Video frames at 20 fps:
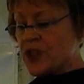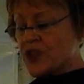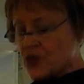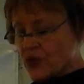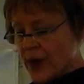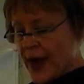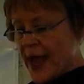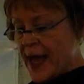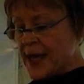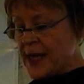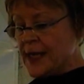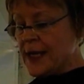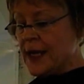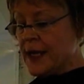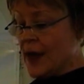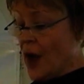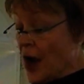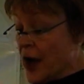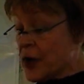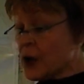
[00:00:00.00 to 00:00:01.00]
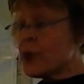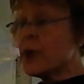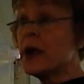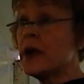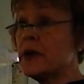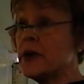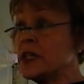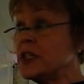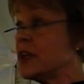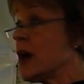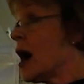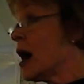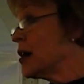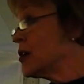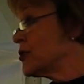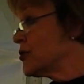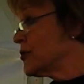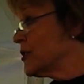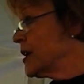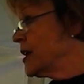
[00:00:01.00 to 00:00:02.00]
was granted an honorary
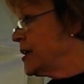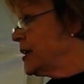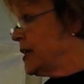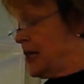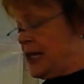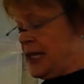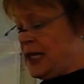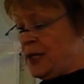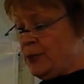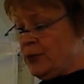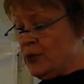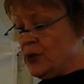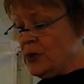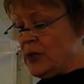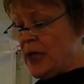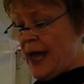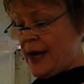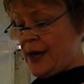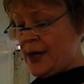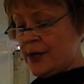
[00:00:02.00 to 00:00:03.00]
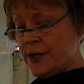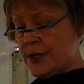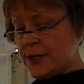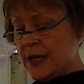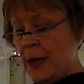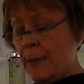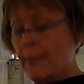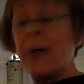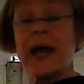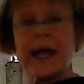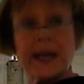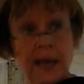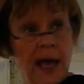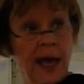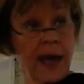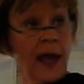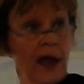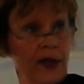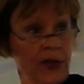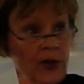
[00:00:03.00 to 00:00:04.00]
doctorate in Hebrew letters by
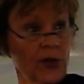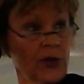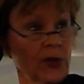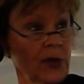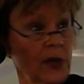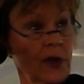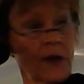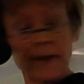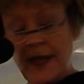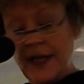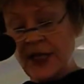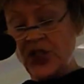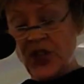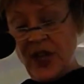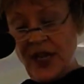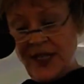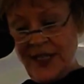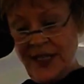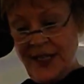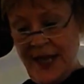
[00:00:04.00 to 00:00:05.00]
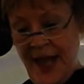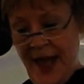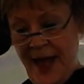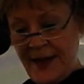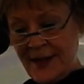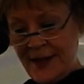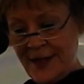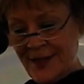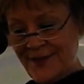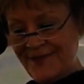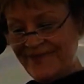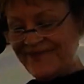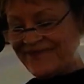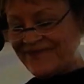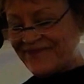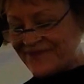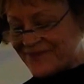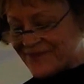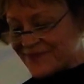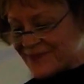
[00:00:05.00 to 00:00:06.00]
none other than JTS.
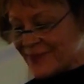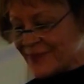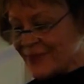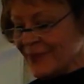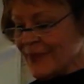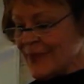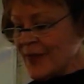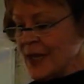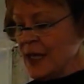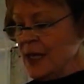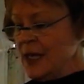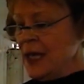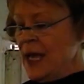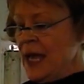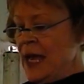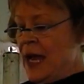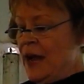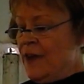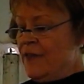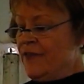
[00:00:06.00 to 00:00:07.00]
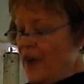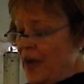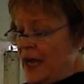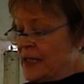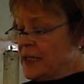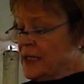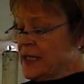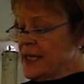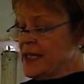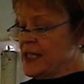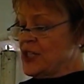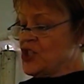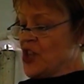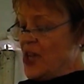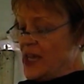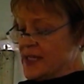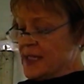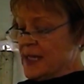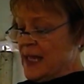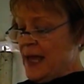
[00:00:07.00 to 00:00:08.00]
Finally,
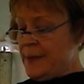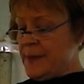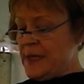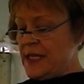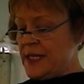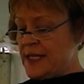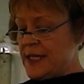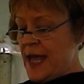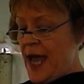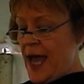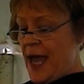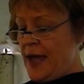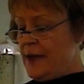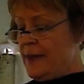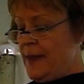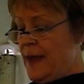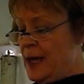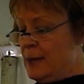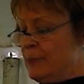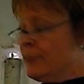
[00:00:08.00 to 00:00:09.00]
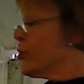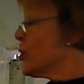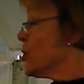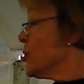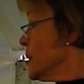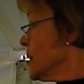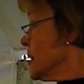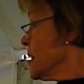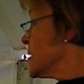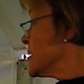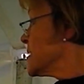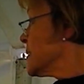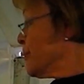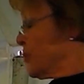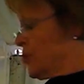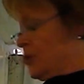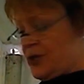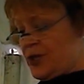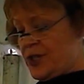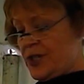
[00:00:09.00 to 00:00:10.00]
just let me say that Burt is
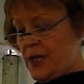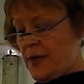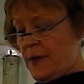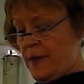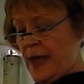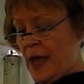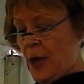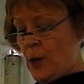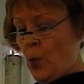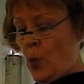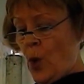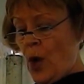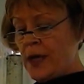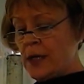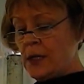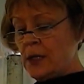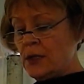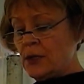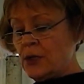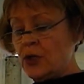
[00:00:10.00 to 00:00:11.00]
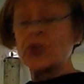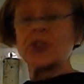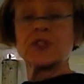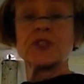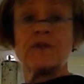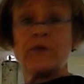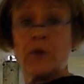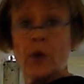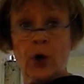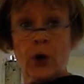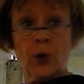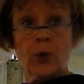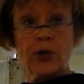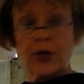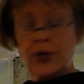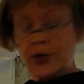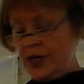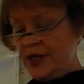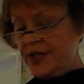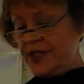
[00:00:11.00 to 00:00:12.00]
a person that one looks
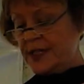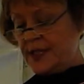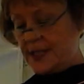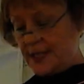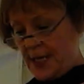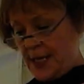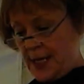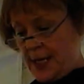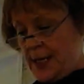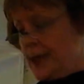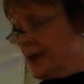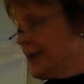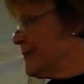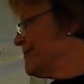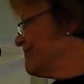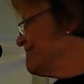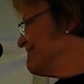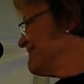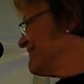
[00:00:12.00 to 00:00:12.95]
forward to seeing.